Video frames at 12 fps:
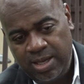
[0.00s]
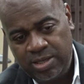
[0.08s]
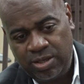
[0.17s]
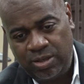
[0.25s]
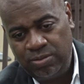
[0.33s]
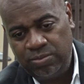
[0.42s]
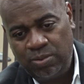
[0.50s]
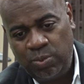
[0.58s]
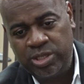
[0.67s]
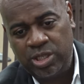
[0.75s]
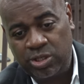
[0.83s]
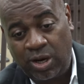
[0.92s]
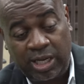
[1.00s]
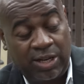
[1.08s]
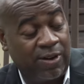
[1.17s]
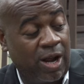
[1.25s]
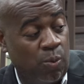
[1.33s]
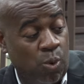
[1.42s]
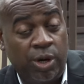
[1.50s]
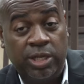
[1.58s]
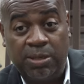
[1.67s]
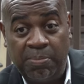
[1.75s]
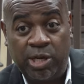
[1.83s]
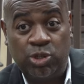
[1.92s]
So we just started giving out water
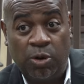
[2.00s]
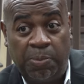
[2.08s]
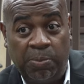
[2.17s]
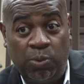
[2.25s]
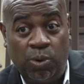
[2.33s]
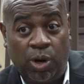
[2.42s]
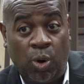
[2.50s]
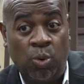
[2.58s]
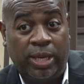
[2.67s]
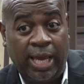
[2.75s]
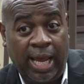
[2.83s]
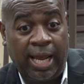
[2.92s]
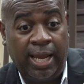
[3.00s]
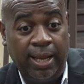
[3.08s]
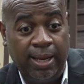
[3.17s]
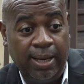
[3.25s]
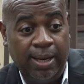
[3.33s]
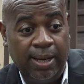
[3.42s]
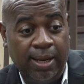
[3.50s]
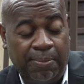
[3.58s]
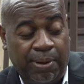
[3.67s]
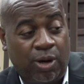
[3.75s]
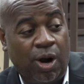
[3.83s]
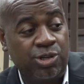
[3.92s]
to make sure people were okay,
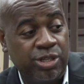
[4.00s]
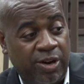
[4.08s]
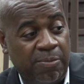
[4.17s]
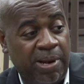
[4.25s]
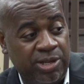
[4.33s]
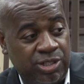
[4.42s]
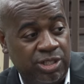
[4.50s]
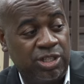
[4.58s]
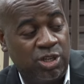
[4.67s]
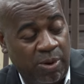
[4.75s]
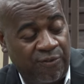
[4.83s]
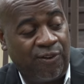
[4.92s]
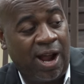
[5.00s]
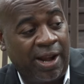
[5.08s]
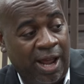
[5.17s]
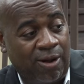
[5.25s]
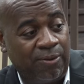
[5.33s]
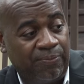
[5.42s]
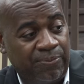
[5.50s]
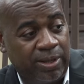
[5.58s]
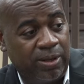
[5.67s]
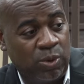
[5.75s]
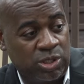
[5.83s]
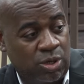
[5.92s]
precautionary measures until we find out
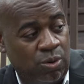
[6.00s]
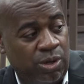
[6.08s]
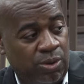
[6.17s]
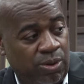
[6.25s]
what's going